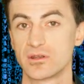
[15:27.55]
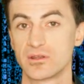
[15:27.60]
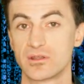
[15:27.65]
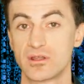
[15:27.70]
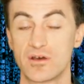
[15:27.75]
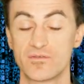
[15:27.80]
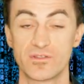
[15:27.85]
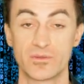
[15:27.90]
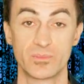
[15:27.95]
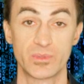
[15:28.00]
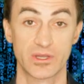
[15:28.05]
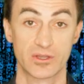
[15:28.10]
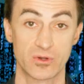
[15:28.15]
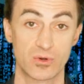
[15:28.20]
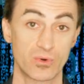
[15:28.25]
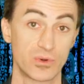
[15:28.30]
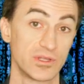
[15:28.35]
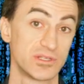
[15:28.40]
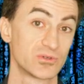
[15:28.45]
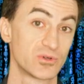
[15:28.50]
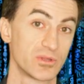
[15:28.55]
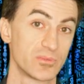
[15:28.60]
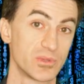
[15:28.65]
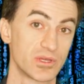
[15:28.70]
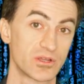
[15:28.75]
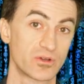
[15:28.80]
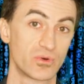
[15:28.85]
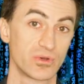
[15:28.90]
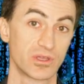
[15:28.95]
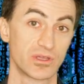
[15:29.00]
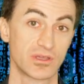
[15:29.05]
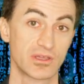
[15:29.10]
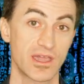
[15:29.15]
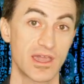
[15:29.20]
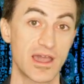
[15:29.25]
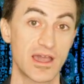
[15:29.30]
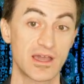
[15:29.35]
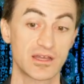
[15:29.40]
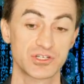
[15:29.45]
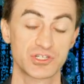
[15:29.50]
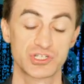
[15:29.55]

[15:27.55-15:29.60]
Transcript: of the Bitcoins or the Bitcoin Cash,